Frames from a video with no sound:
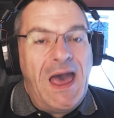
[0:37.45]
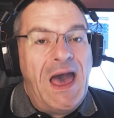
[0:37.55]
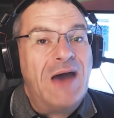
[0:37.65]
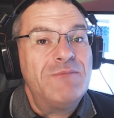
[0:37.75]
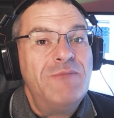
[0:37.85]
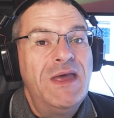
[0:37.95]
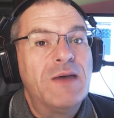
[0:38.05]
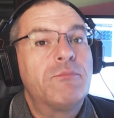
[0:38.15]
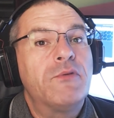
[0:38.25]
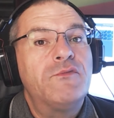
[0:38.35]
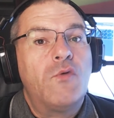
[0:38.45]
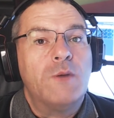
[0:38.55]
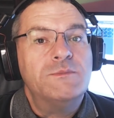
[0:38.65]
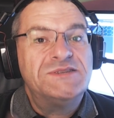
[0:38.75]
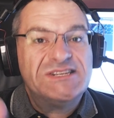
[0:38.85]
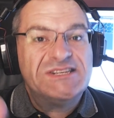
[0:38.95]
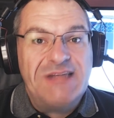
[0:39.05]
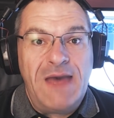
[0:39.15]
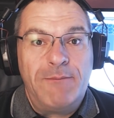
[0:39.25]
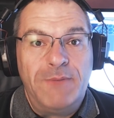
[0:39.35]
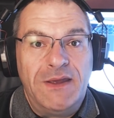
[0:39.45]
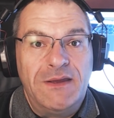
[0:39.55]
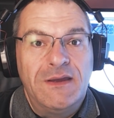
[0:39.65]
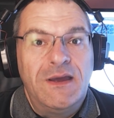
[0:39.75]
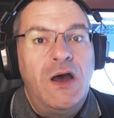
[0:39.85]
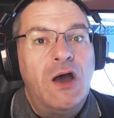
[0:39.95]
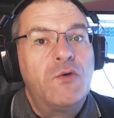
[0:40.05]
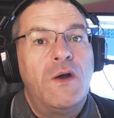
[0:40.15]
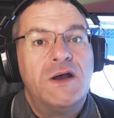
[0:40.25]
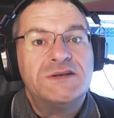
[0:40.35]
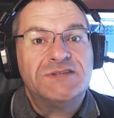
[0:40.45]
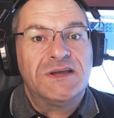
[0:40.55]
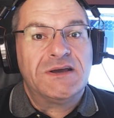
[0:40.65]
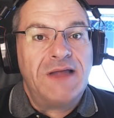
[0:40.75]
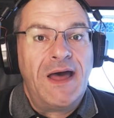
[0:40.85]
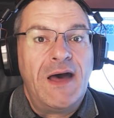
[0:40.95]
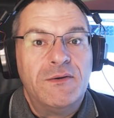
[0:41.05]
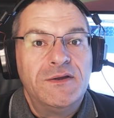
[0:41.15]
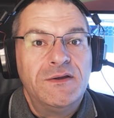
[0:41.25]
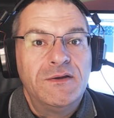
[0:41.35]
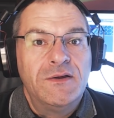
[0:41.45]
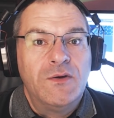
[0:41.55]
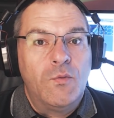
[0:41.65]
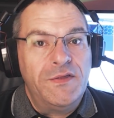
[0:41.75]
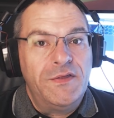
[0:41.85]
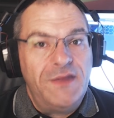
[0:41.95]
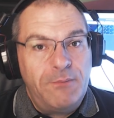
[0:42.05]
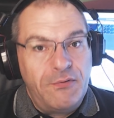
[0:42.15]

how to make them perform snappy across the cloud, where the